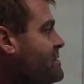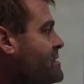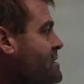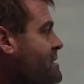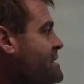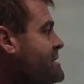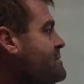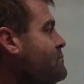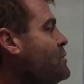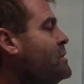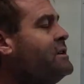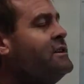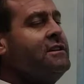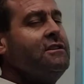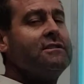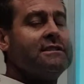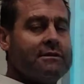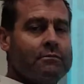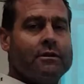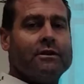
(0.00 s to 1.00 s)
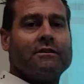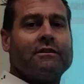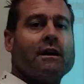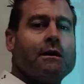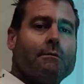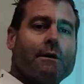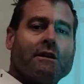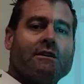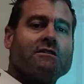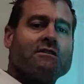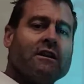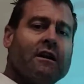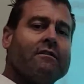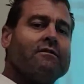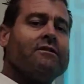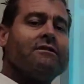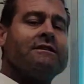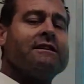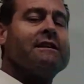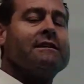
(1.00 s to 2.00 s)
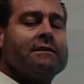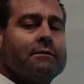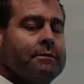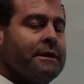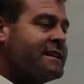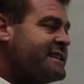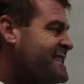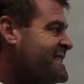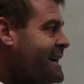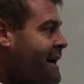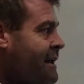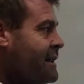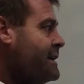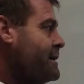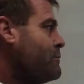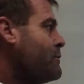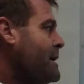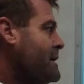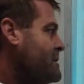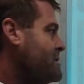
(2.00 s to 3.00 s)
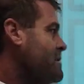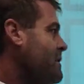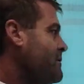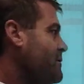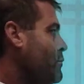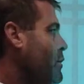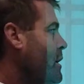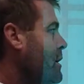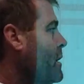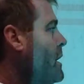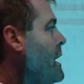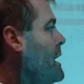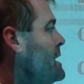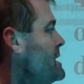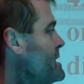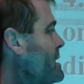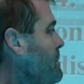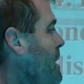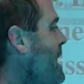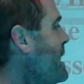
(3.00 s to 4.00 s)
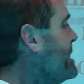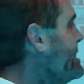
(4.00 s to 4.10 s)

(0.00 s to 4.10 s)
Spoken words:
So this, usually when you're talking about dissolved, usually it'll be a solid, right, dissolved in water, "to make